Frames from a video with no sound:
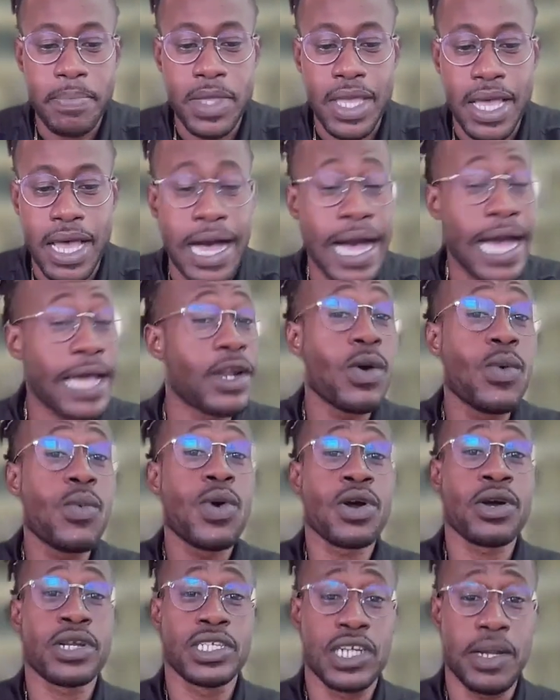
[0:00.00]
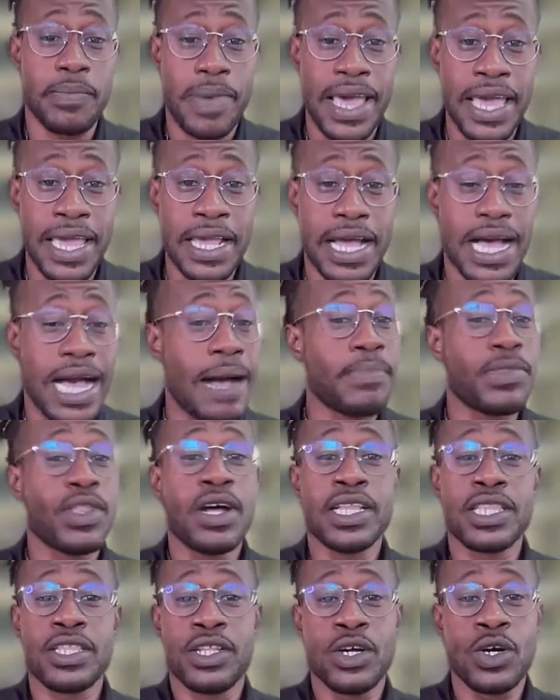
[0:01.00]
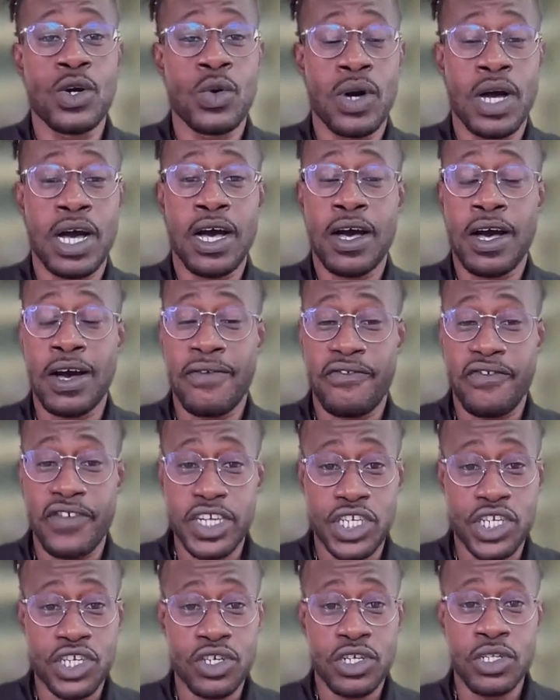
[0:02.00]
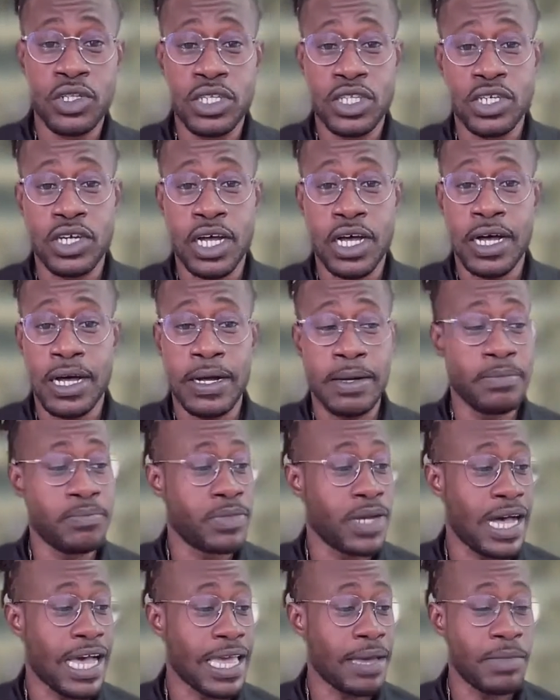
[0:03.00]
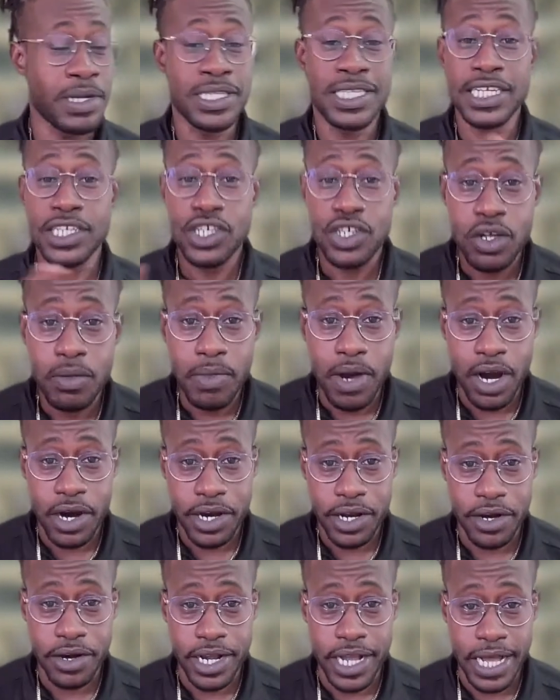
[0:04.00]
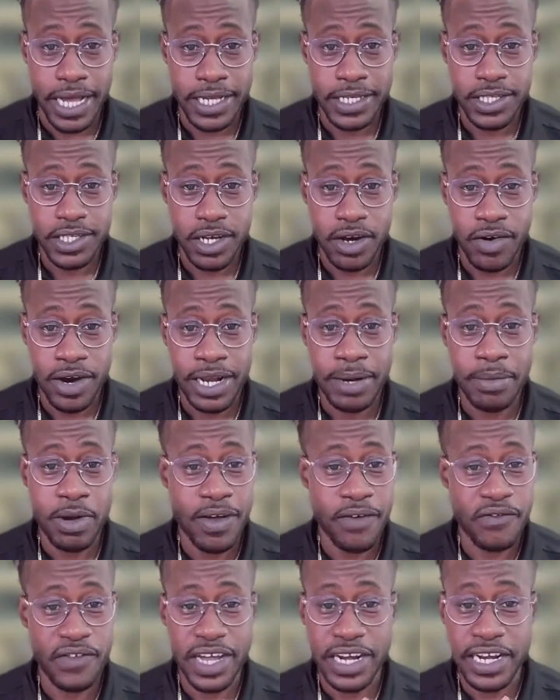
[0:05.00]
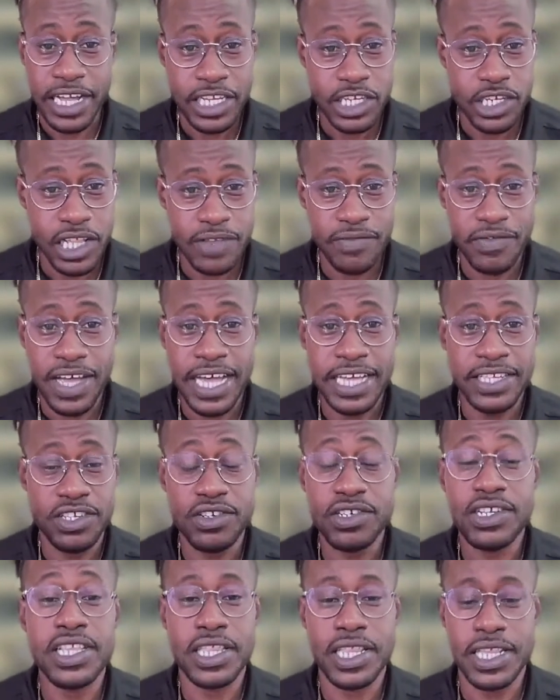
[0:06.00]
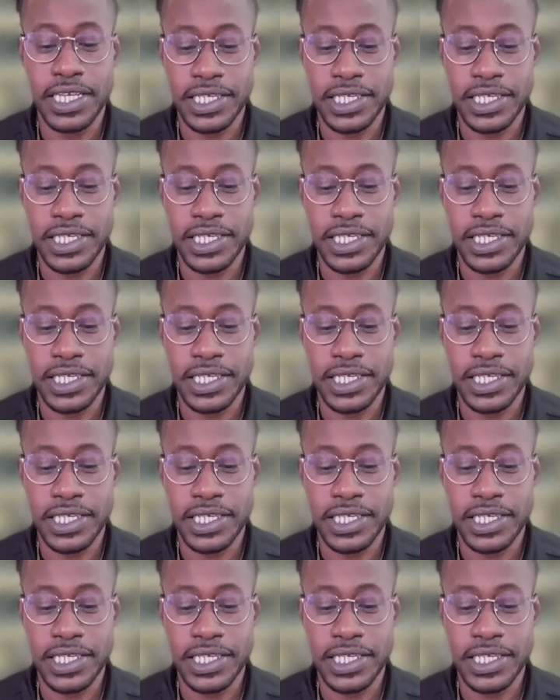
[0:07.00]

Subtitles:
I don't work for the bank. I'm not no official. I am a digital marketer, guys. All right. I'm not a financial advisor, none of these